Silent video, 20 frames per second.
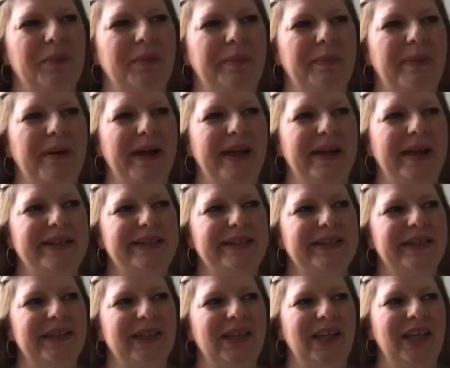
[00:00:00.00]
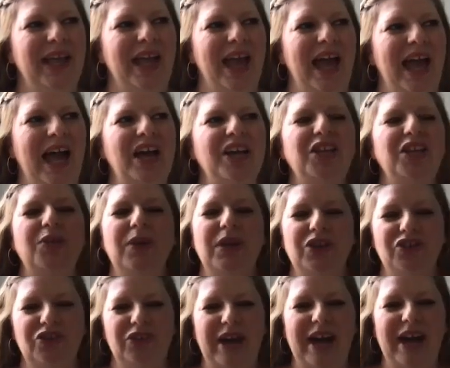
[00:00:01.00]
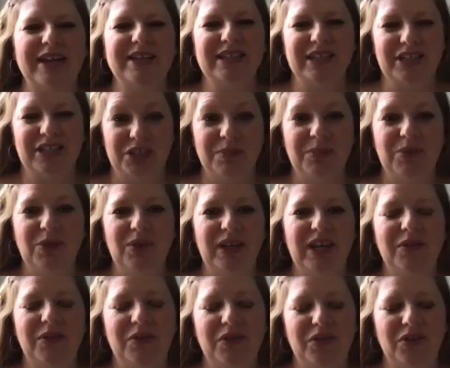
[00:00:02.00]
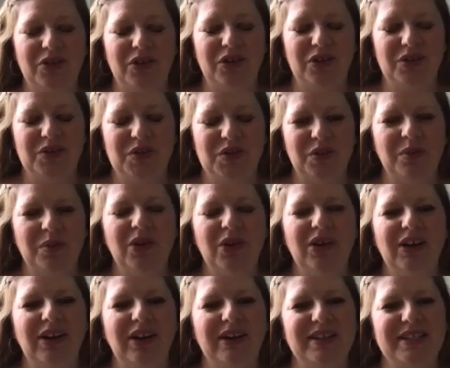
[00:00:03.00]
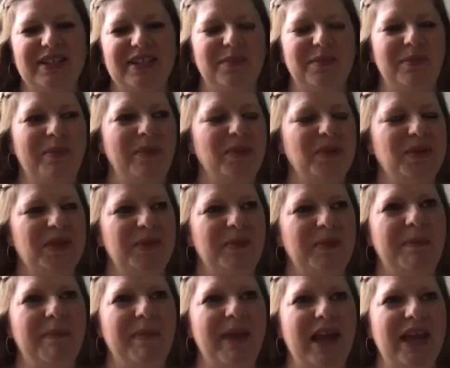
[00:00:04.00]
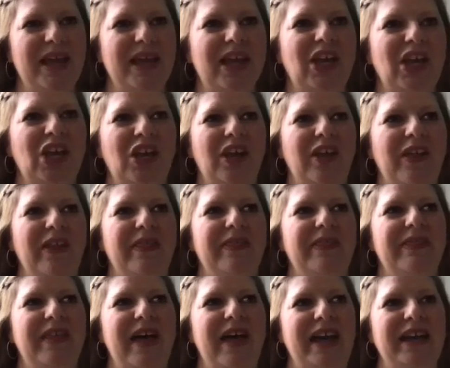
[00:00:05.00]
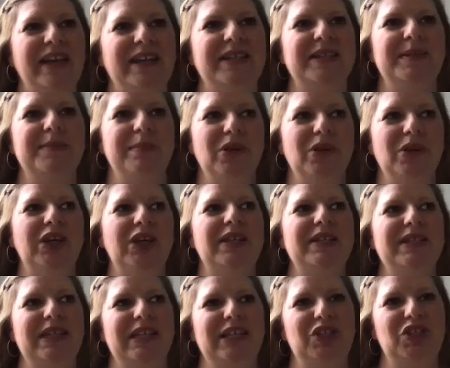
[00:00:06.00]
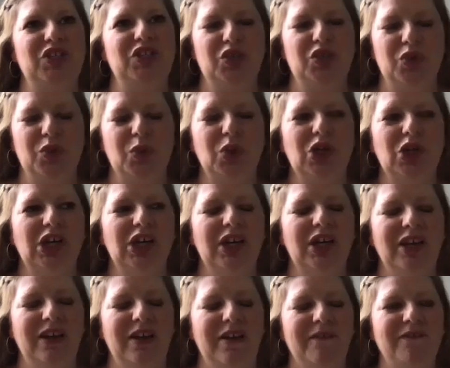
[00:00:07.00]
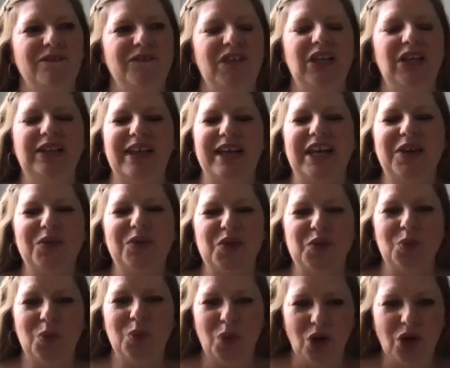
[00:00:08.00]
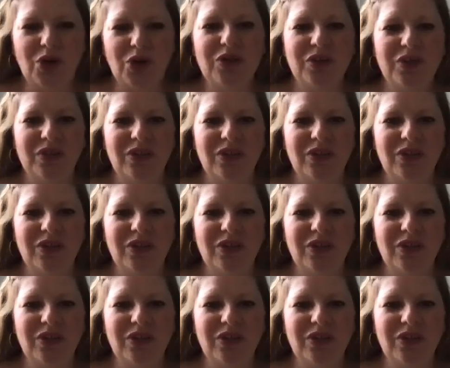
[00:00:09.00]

but how you interact and communicate with your consumer to make that experience in store feel like it was worth,